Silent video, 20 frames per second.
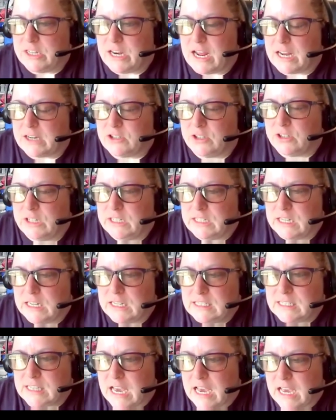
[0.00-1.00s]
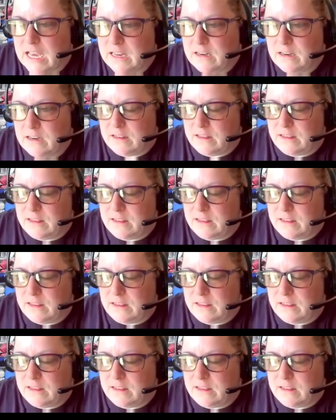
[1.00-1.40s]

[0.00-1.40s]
that actually does that